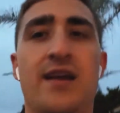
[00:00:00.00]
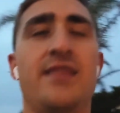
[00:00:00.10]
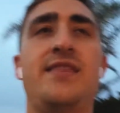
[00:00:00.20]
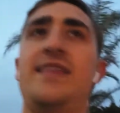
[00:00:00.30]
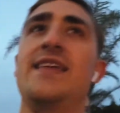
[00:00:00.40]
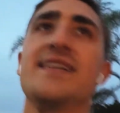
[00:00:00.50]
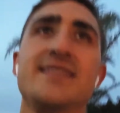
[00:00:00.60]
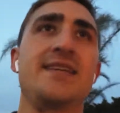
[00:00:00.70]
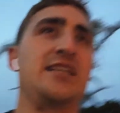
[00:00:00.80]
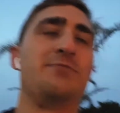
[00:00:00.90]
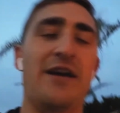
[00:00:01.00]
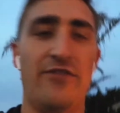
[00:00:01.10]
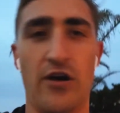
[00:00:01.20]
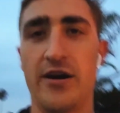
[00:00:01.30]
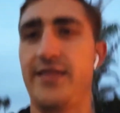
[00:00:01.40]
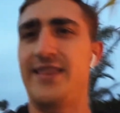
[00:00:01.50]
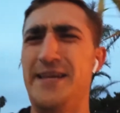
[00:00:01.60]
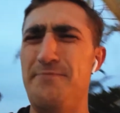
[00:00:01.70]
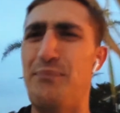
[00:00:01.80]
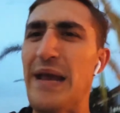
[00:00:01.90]
This is by far the
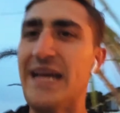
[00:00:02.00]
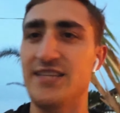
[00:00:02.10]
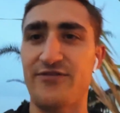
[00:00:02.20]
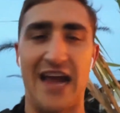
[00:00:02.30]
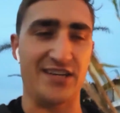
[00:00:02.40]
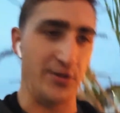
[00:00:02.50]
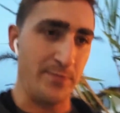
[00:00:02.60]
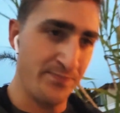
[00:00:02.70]
biggest factor.